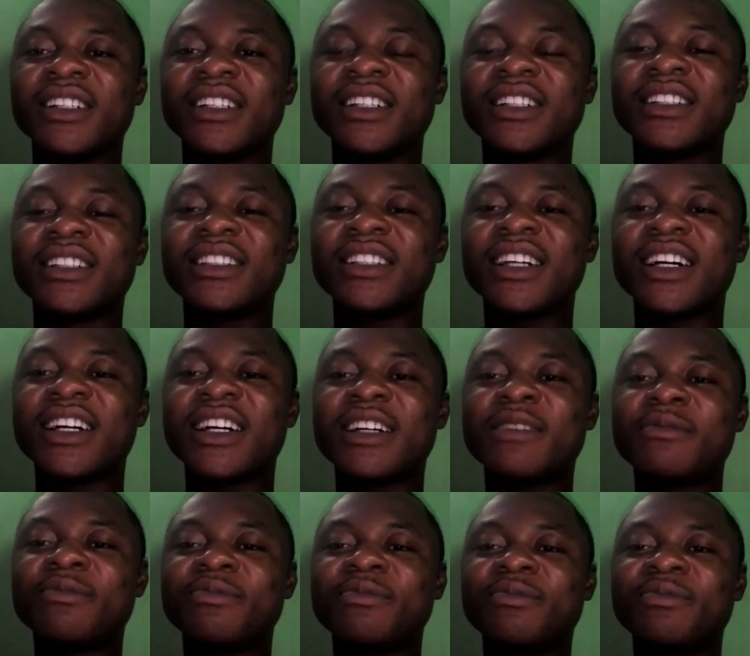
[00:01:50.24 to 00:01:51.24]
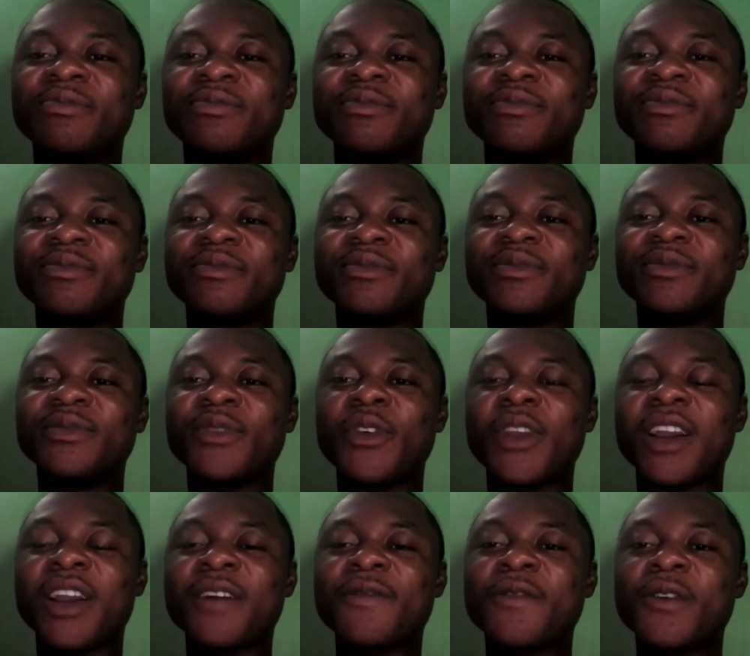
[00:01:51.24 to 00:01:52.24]
And
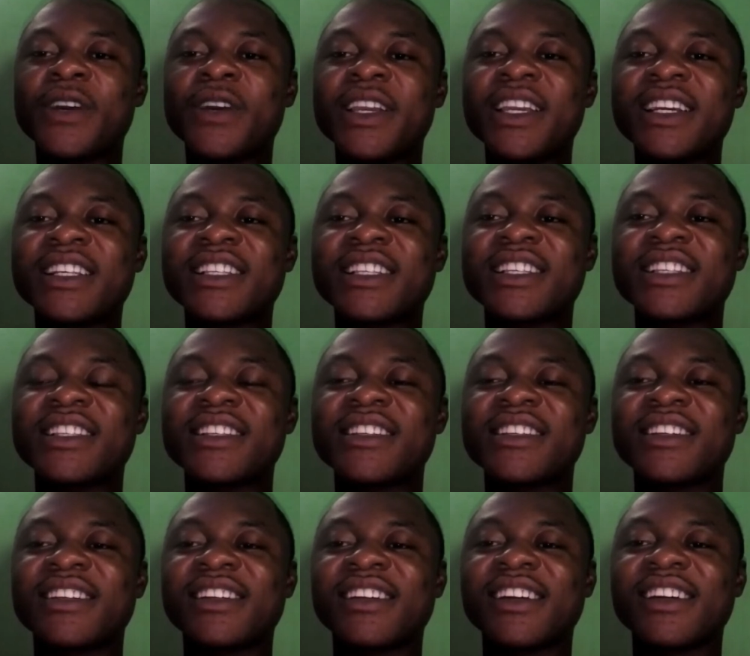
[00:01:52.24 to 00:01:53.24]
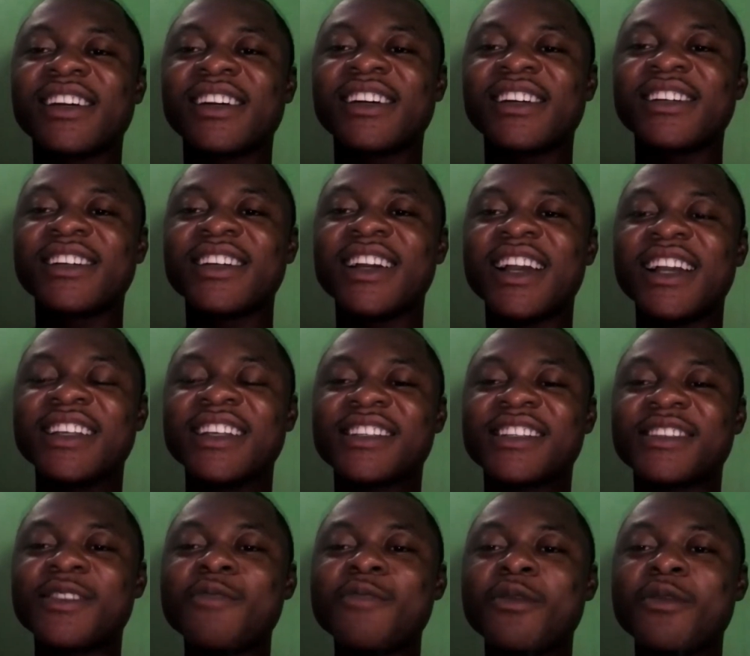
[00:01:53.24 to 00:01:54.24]
we are 4 years and
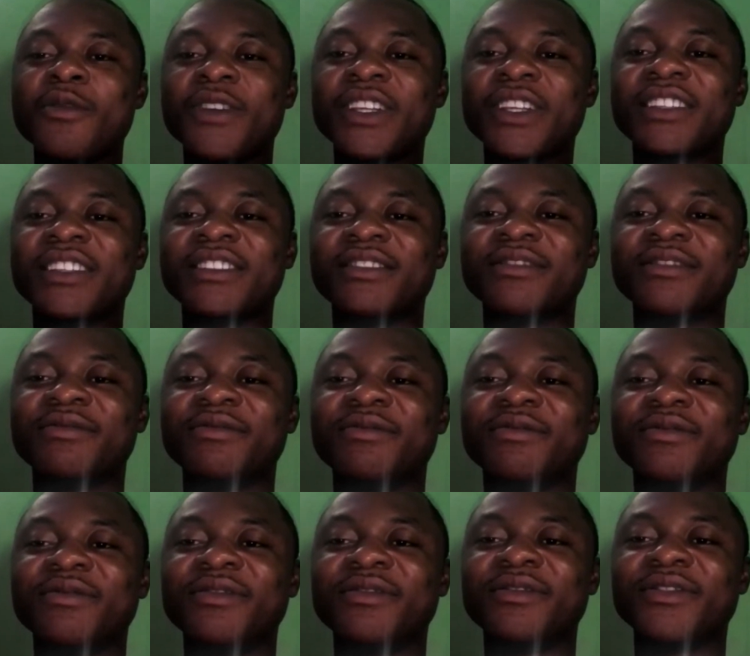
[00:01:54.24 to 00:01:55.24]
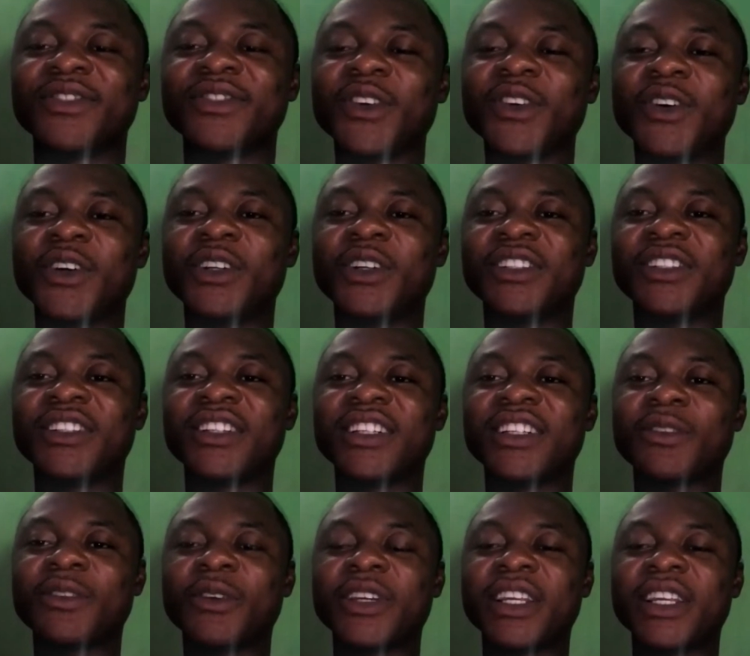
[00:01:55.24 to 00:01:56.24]
still moving. God
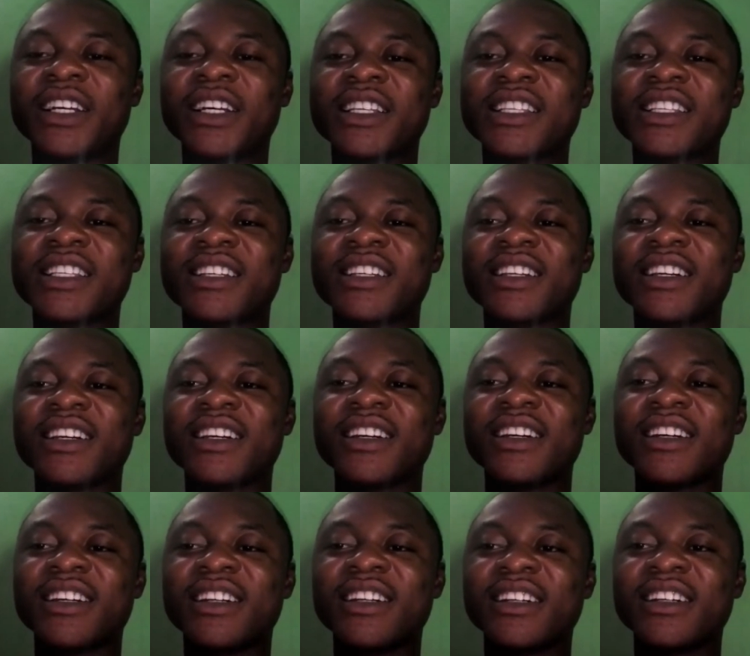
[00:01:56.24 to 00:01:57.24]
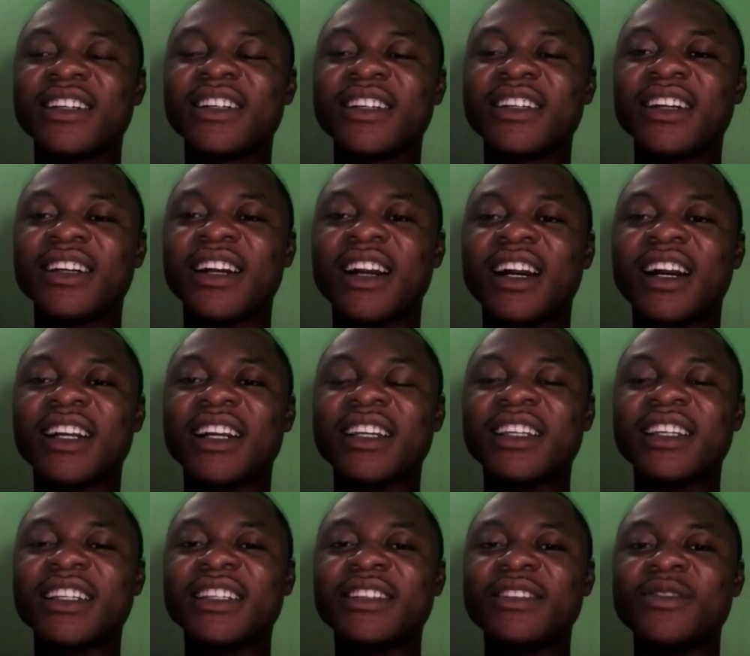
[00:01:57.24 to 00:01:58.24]
is with us.
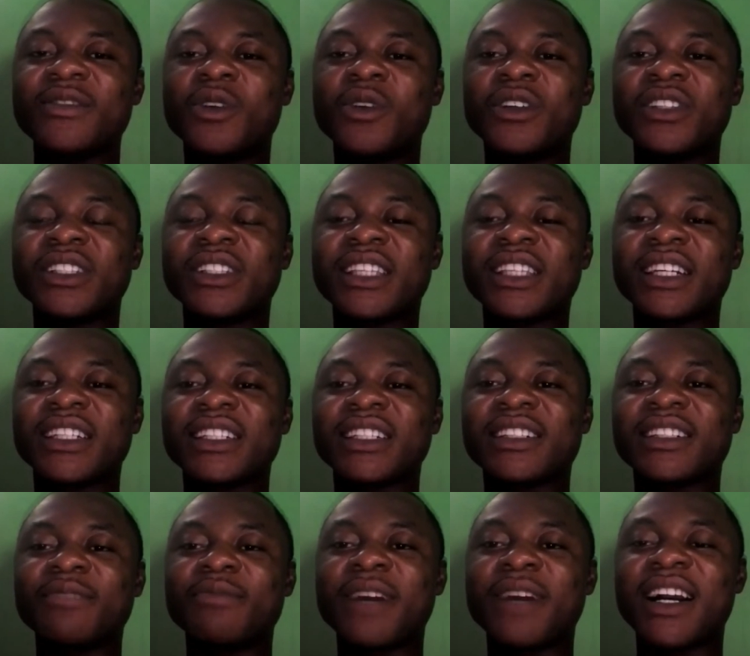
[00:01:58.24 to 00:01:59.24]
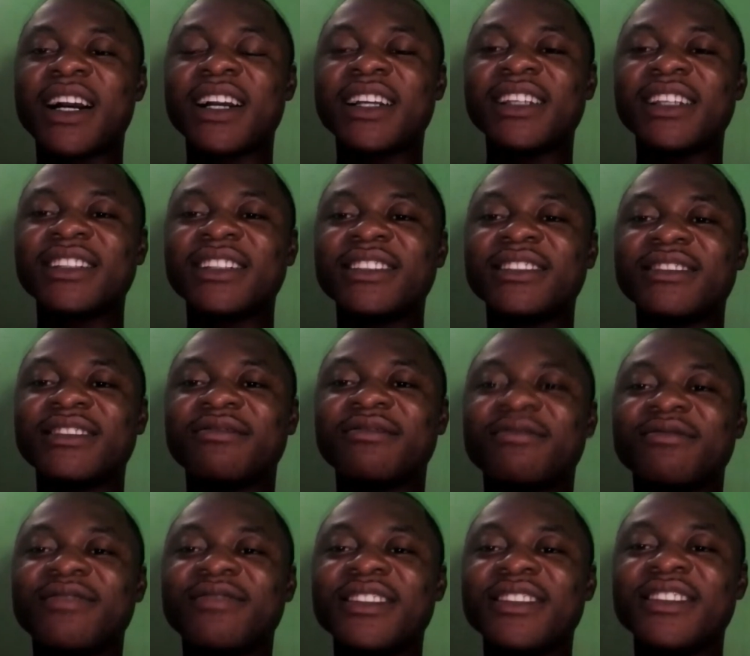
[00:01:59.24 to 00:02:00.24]
I want to thank my
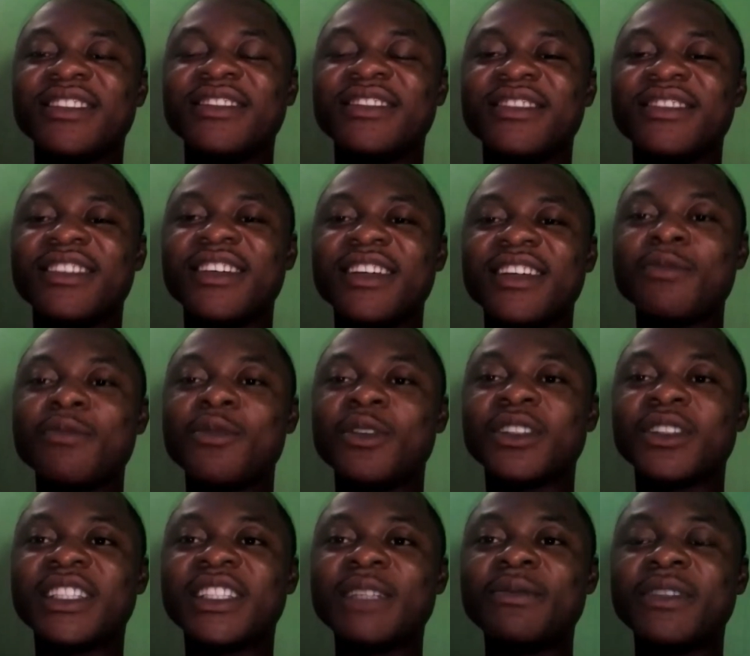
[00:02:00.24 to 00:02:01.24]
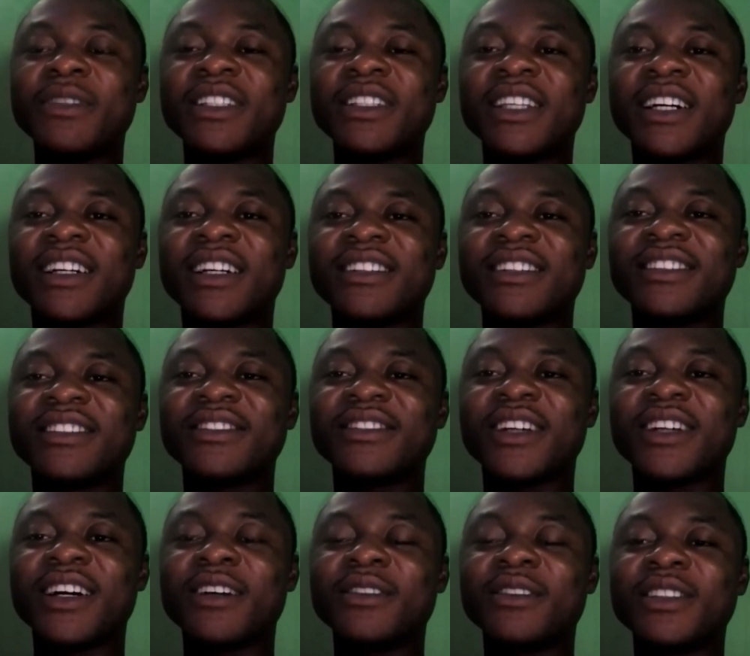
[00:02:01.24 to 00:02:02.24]
able team leader.
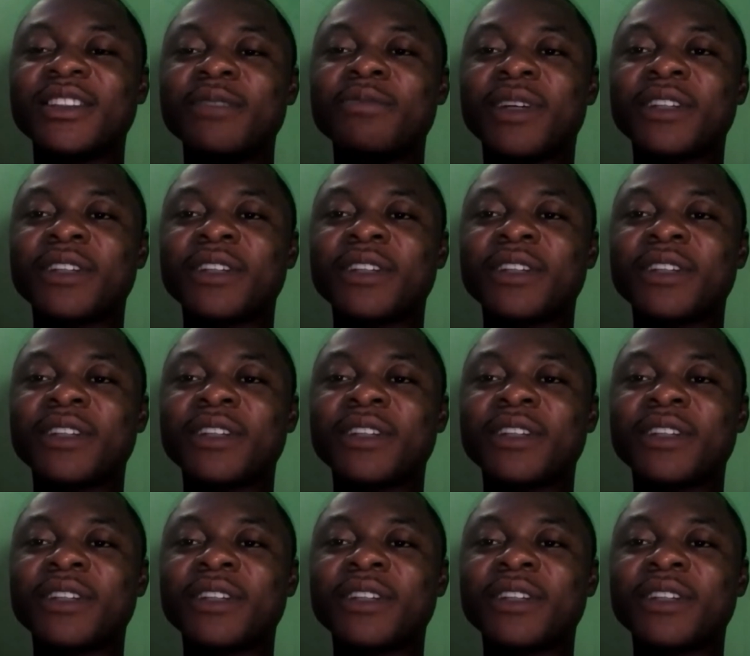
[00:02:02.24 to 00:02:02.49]
Wow, Team